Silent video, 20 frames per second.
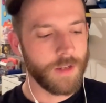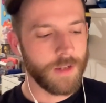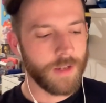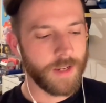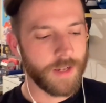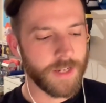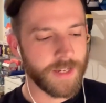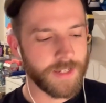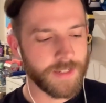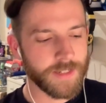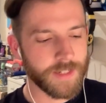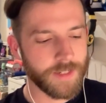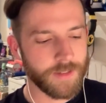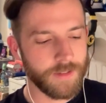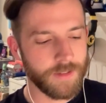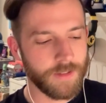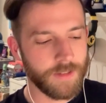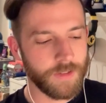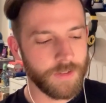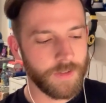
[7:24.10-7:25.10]
And
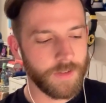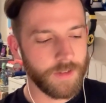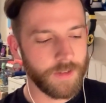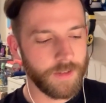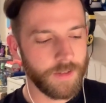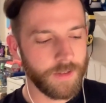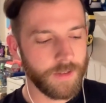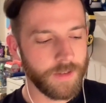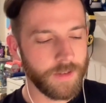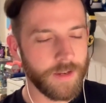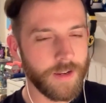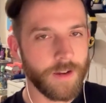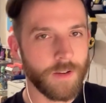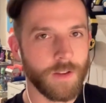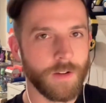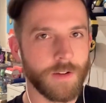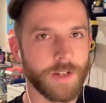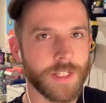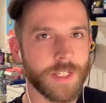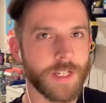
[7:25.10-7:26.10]
now
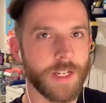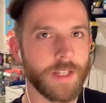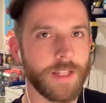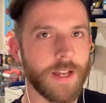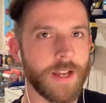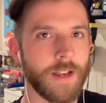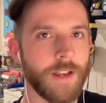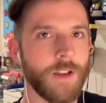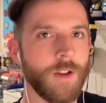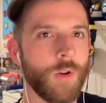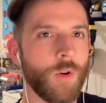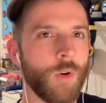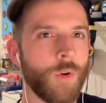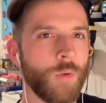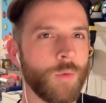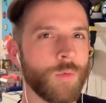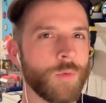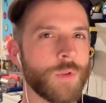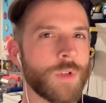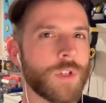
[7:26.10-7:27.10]
that I say that, it
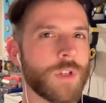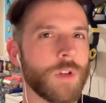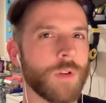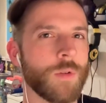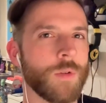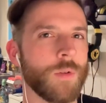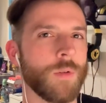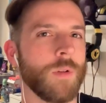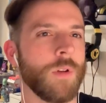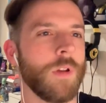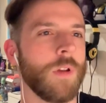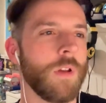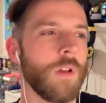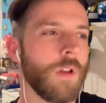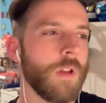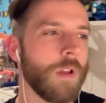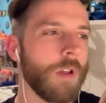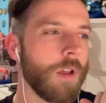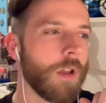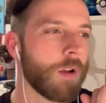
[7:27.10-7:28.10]
also
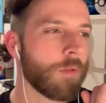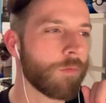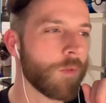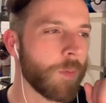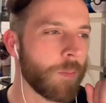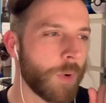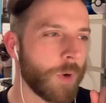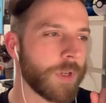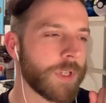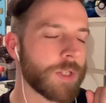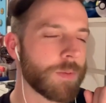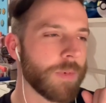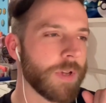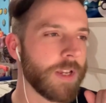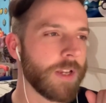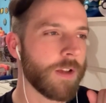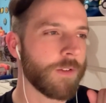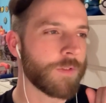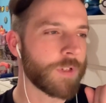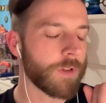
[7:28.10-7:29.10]
reminds
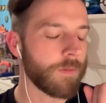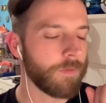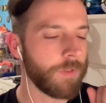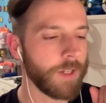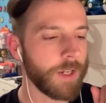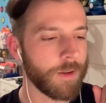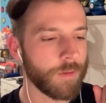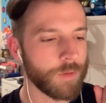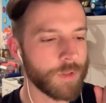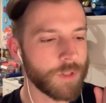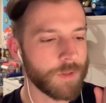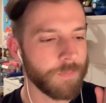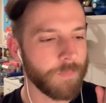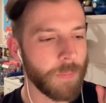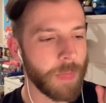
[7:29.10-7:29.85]
me of something else.